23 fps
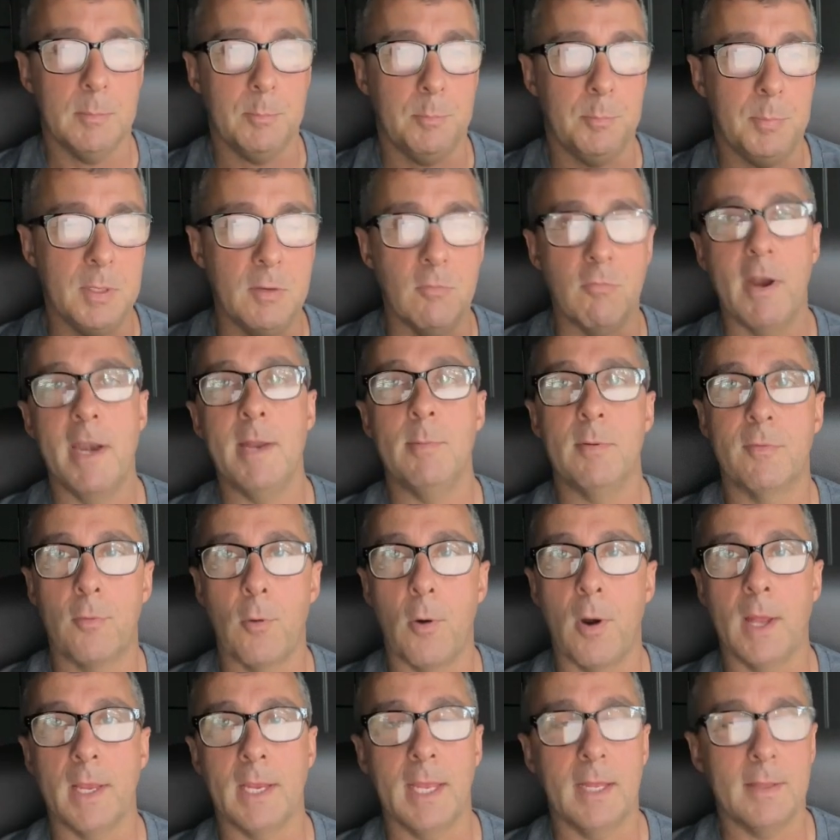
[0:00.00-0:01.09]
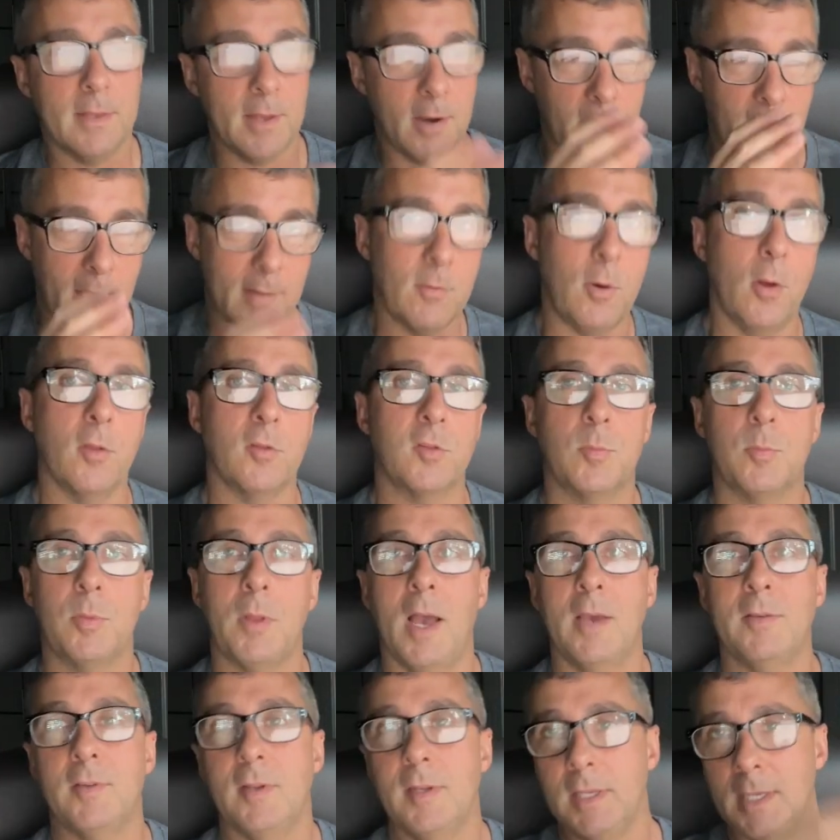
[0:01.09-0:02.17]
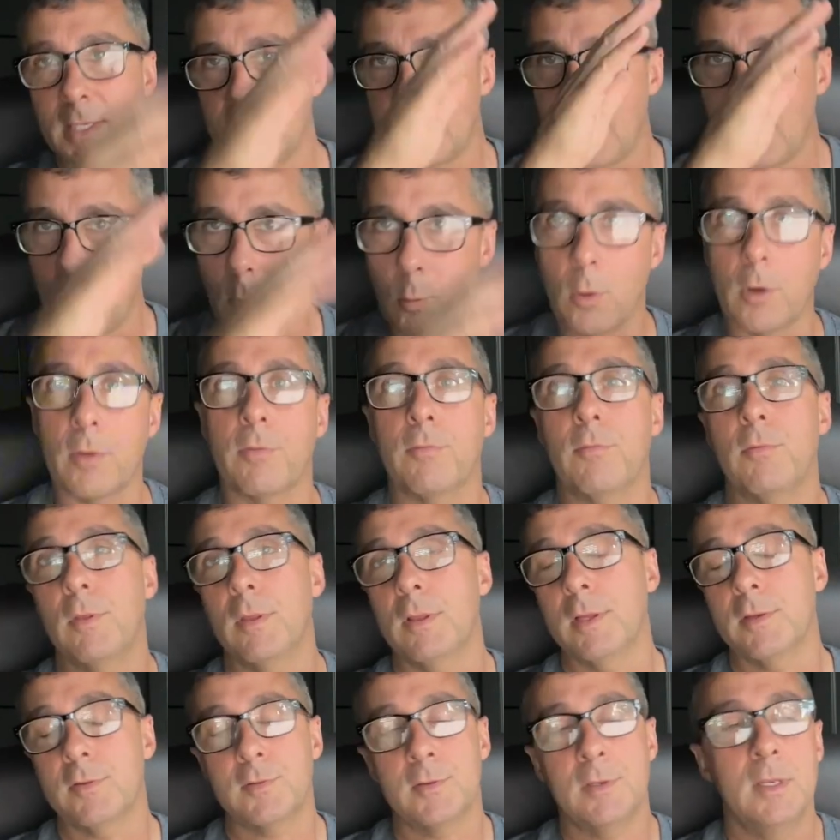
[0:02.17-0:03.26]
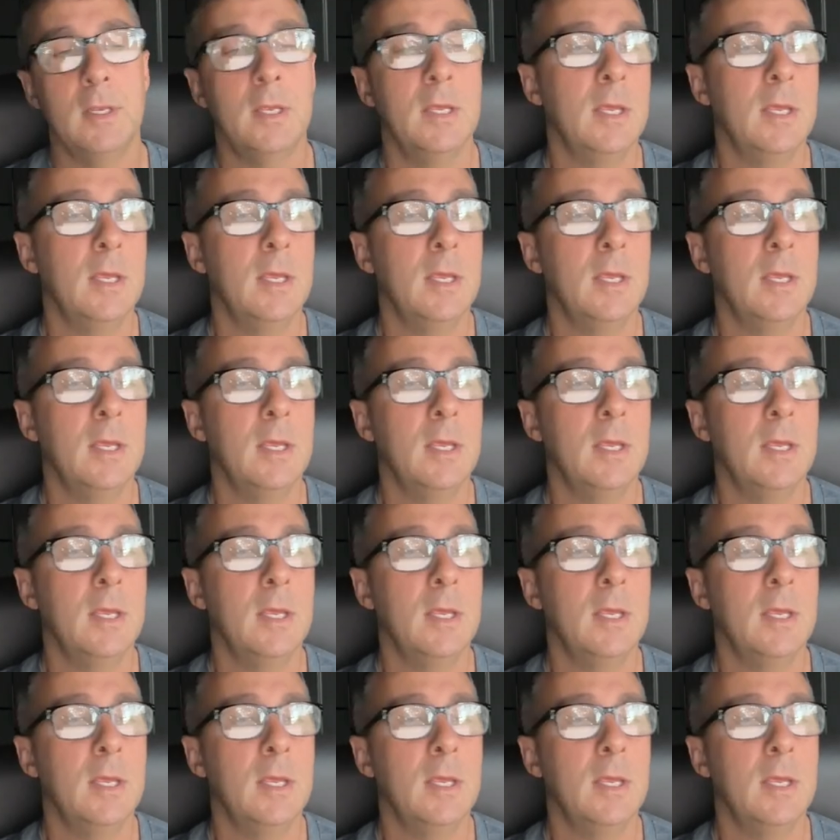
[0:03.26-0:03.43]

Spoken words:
Be ready before I get there, have all the supplies I need, kind of work through the list.